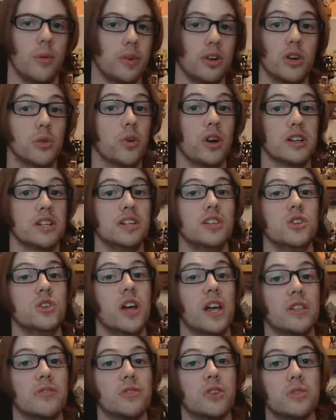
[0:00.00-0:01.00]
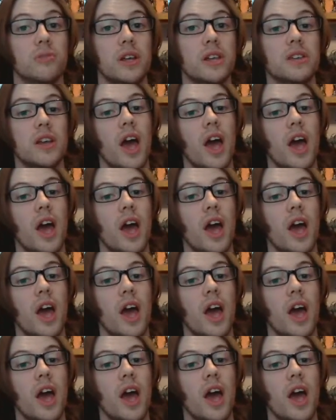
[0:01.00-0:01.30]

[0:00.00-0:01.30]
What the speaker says: I don't know why I didn't do that in the first place,